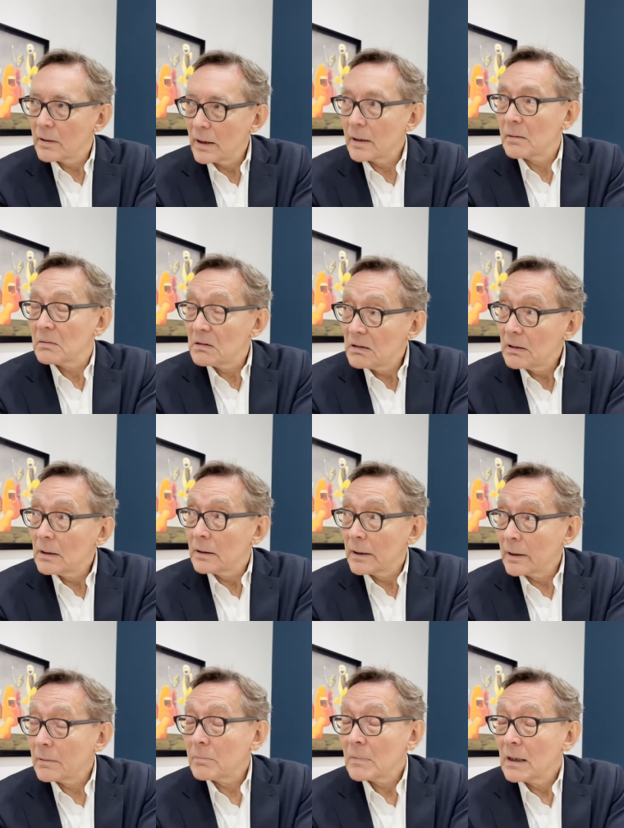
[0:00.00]
Yeah, yeah.
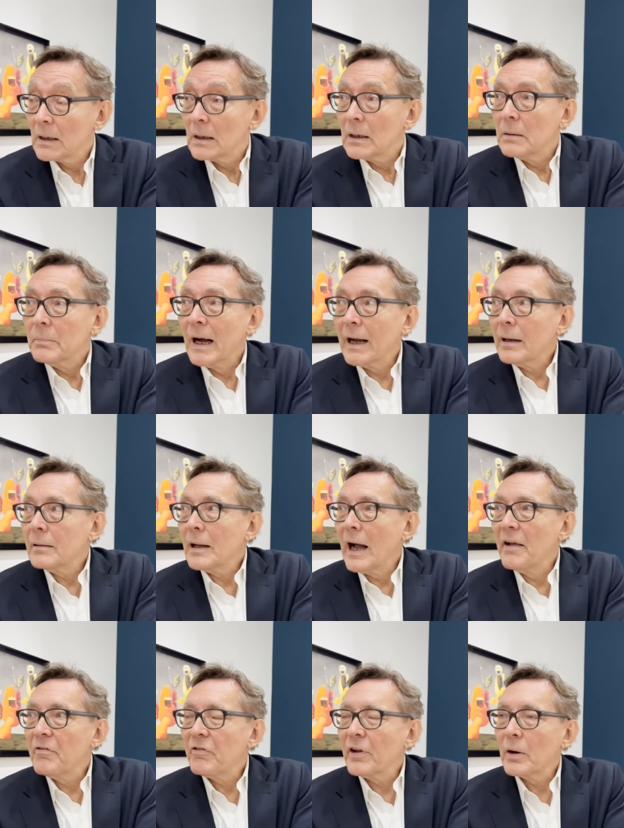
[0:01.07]
But
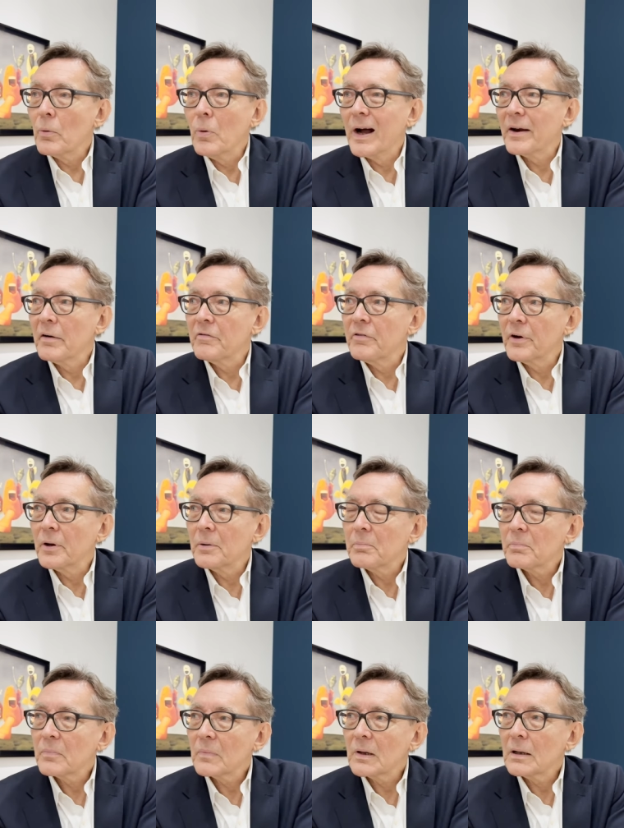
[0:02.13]
I think one of the,
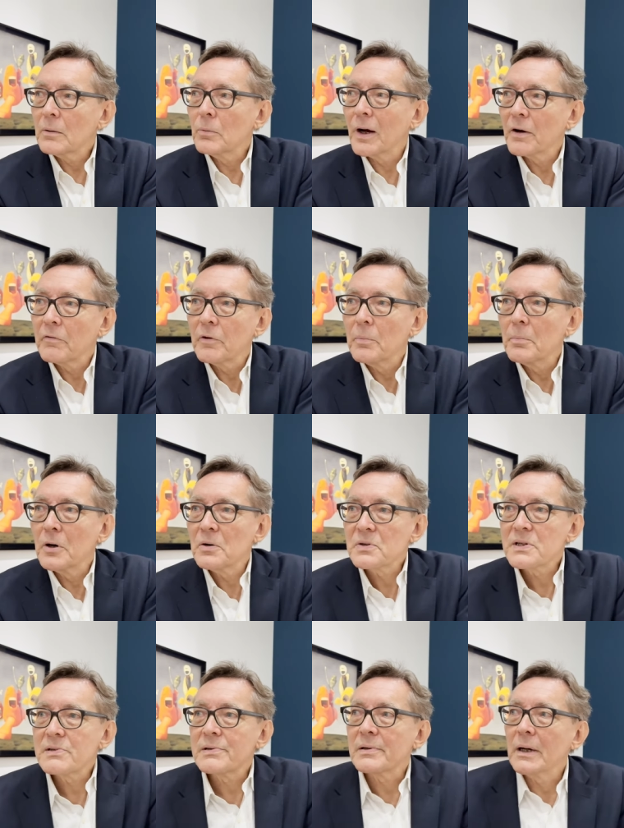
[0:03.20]
one of the
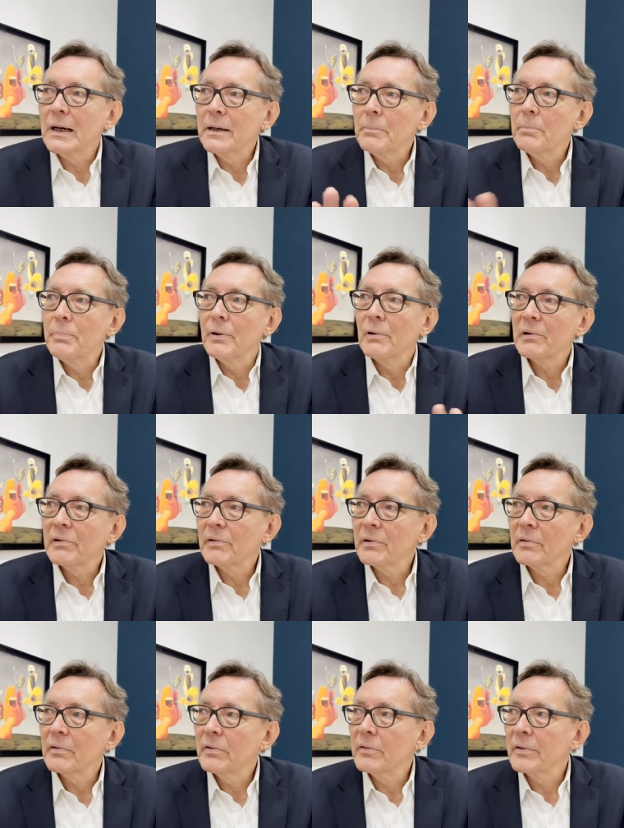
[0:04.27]
most
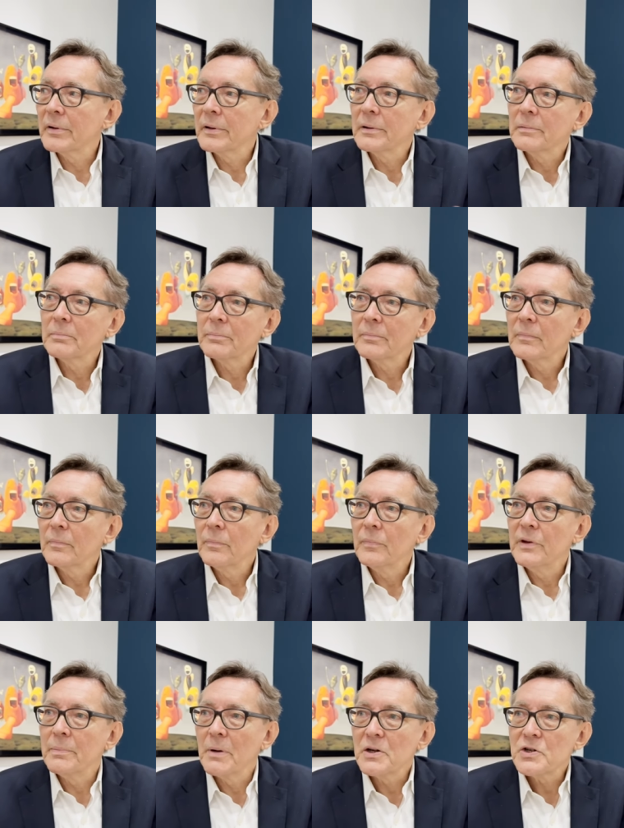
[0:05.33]
important um,
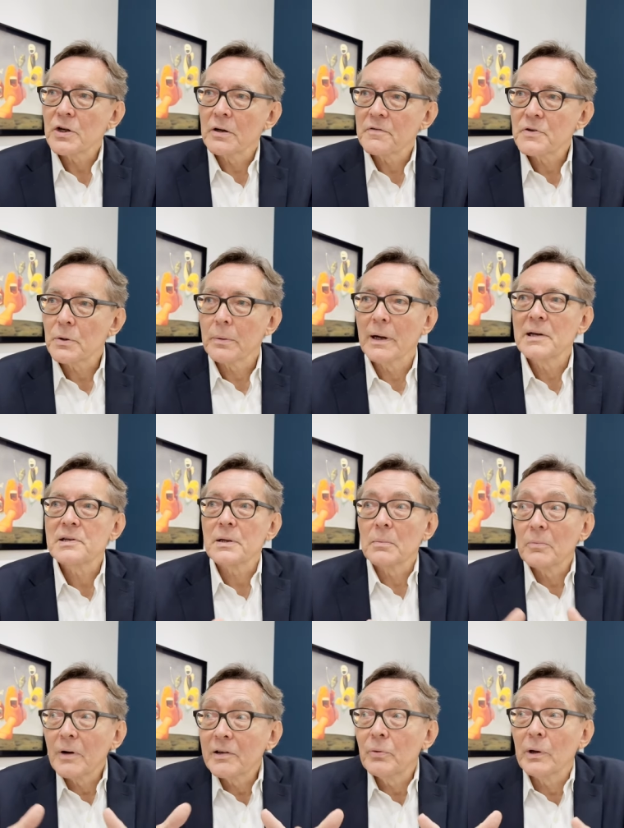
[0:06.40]
dimension of
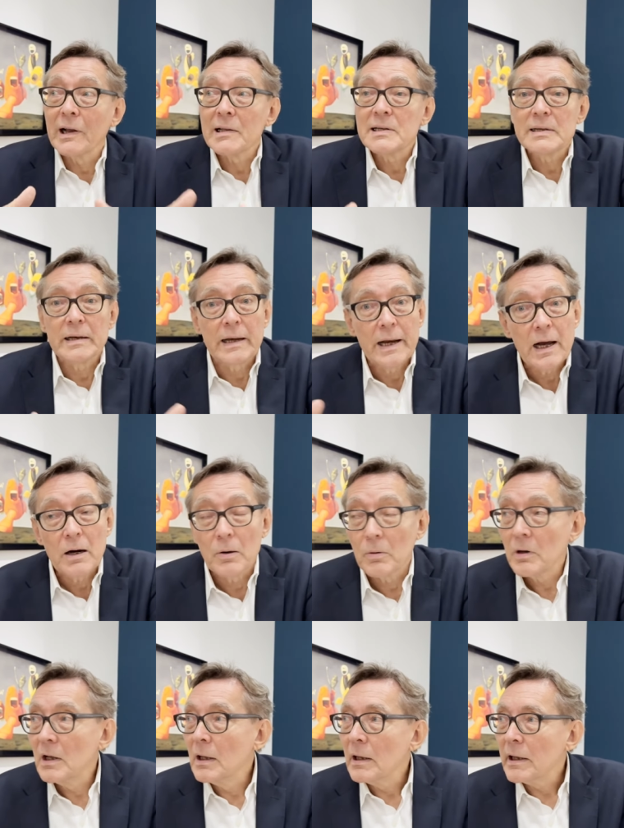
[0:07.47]
surrealism, what we can see now,
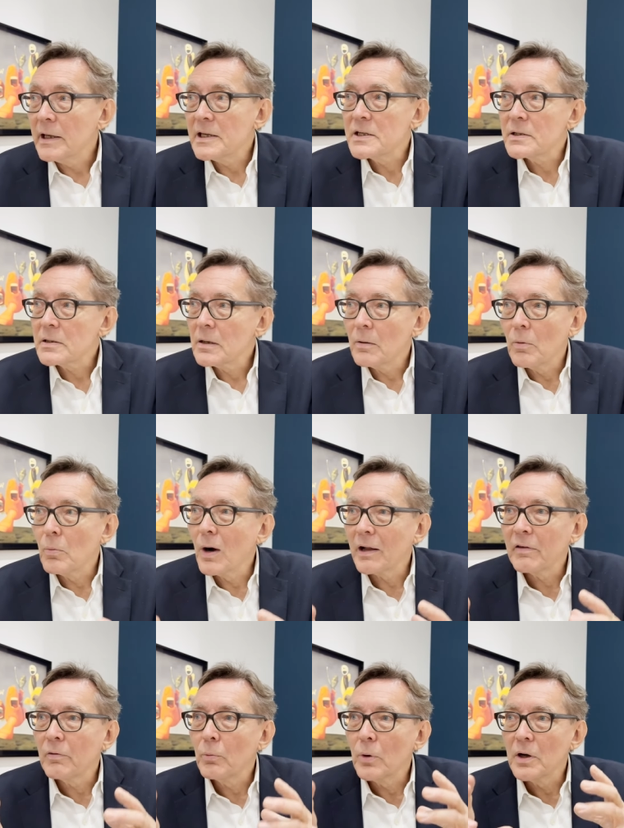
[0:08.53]
is
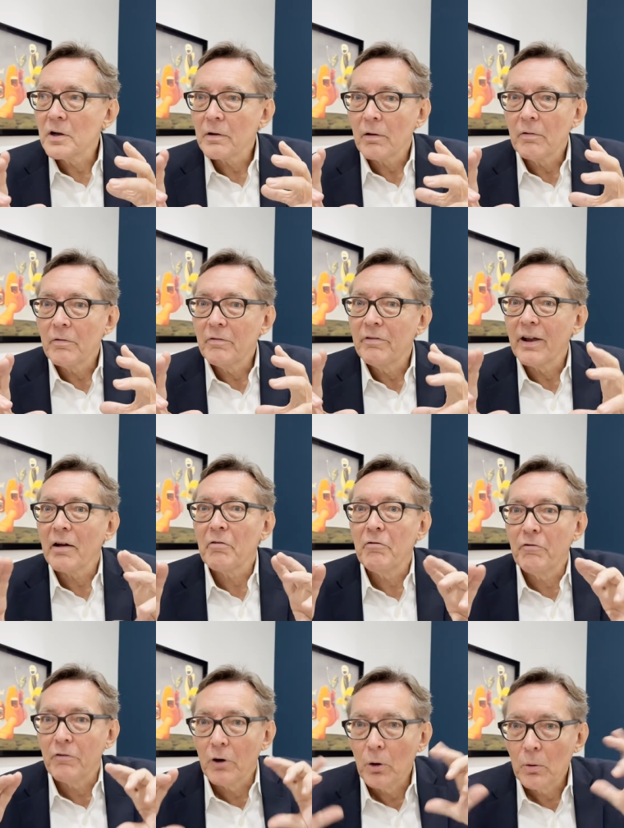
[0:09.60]
what were their
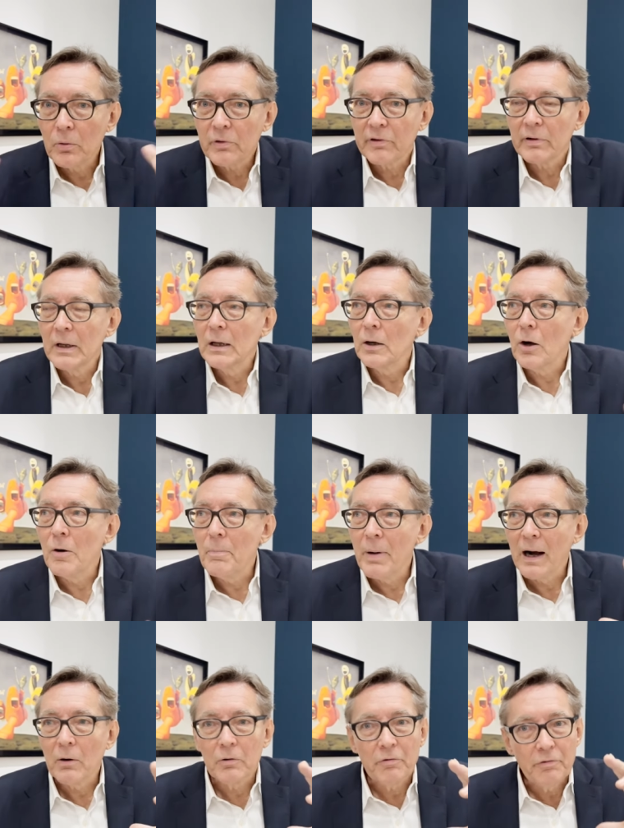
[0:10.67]
thoughts
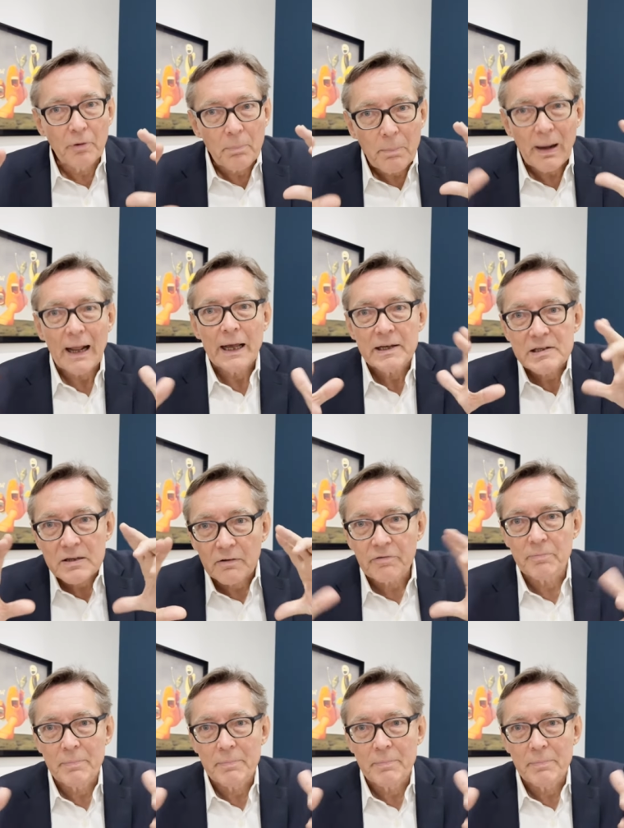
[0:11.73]
about the place of